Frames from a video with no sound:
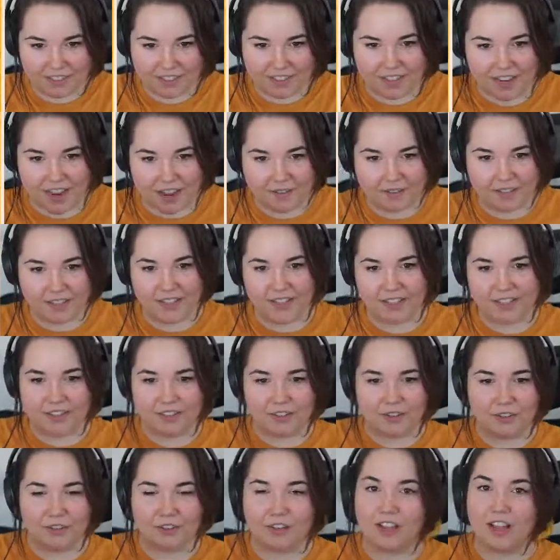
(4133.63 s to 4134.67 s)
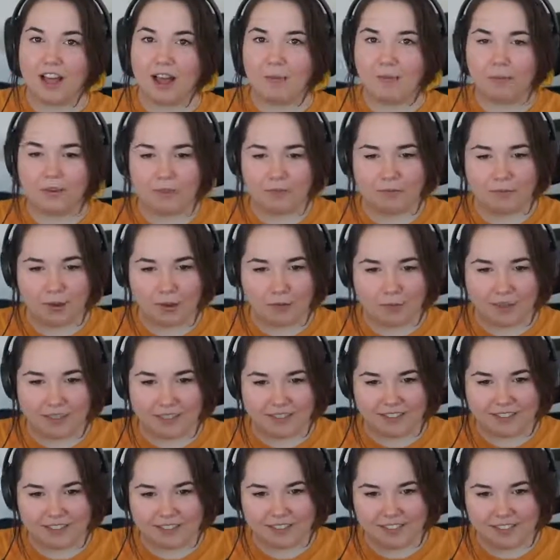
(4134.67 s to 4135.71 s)
Just having like a little collaborative moment.
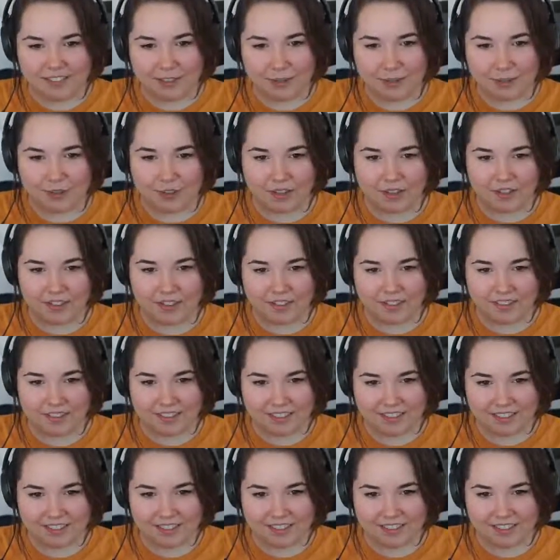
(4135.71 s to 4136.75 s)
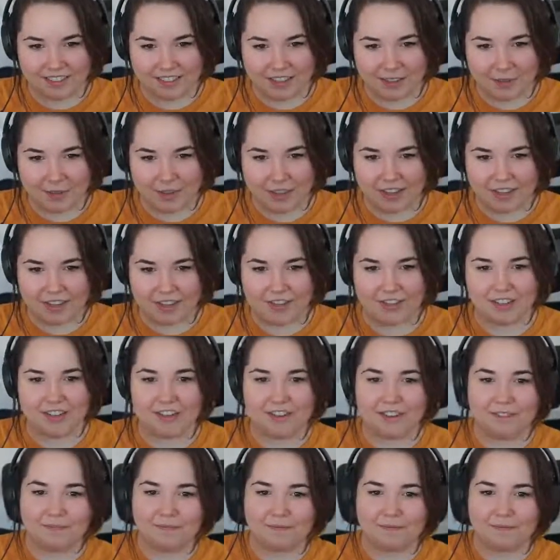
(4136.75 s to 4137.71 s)
It's so good. I'm glad you did it.